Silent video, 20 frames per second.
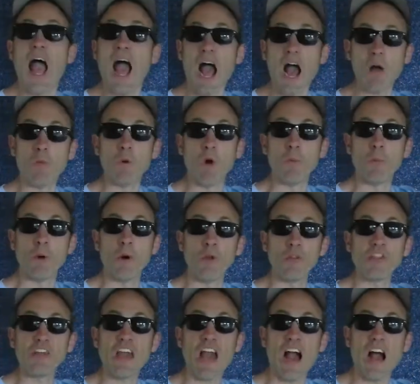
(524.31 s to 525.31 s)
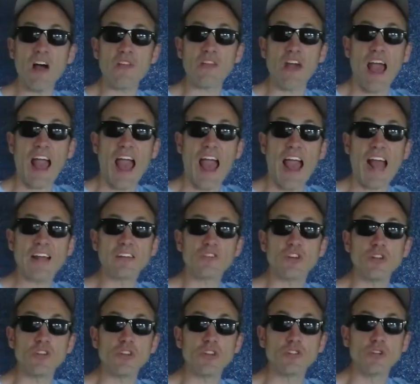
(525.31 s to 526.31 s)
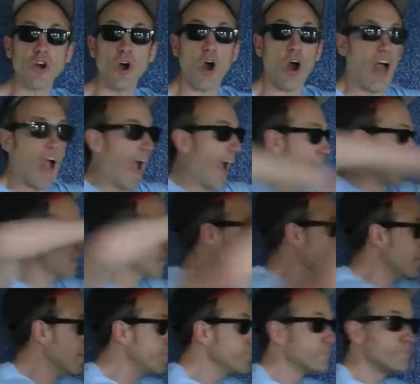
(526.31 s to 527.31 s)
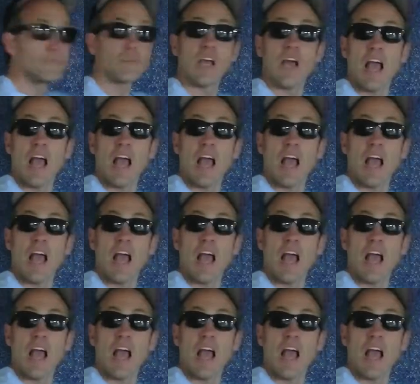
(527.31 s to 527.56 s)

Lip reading: and we'll put the other hand on the door handle.